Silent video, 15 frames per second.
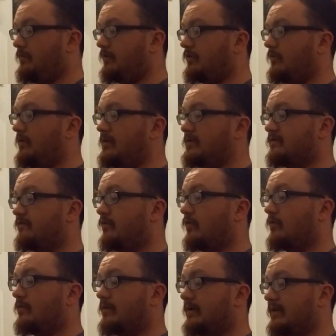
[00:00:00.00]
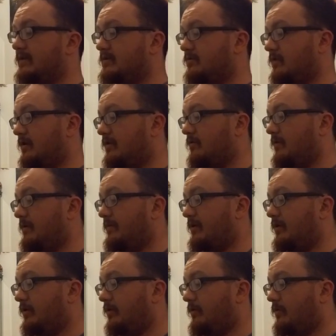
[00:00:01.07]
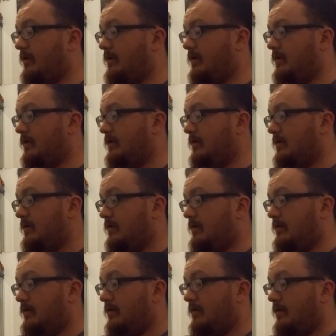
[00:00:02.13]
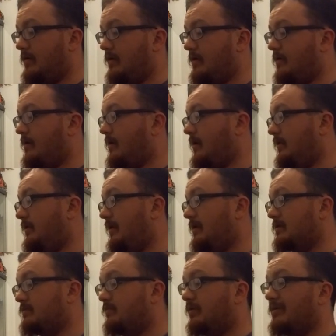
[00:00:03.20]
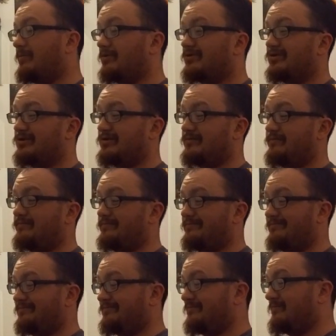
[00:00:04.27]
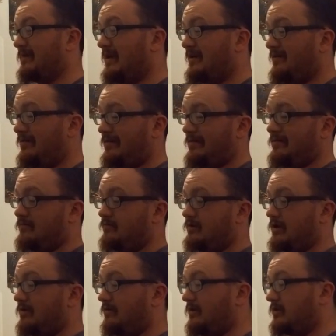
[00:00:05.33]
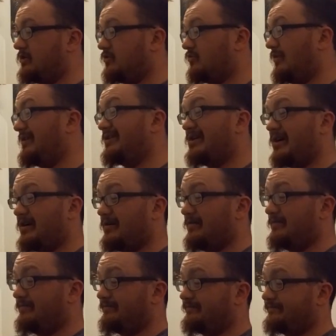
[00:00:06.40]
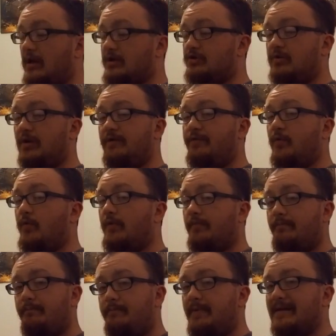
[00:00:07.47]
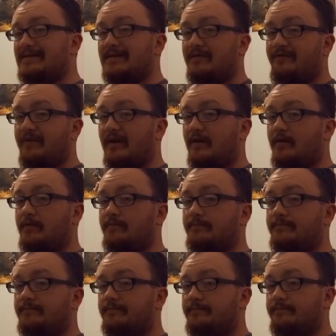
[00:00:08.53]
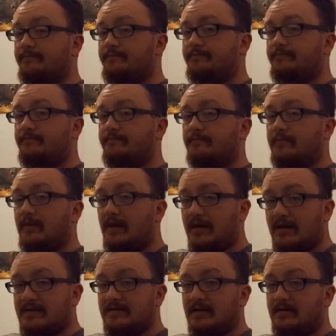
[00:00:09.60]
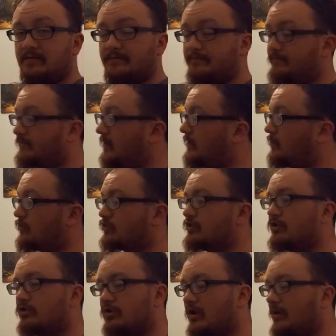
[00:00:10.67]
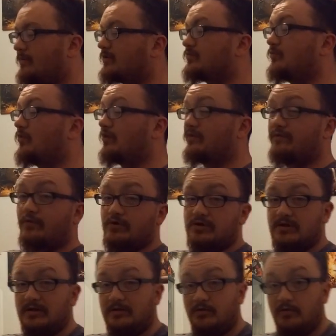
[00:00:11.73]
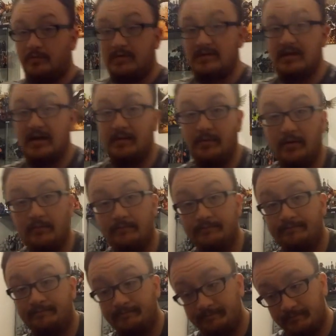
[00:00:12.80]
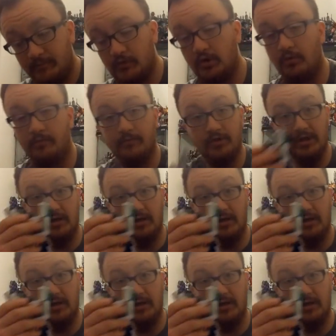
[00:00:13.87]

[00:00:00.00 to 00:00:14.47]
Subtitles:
put the wheels forward at least so they're a wee bit out of the way, and that is pretty much Generations Wheeljack. A straightforward basic figure, and that's it. You know, there's not much more, unfortunately, to be said about it. So,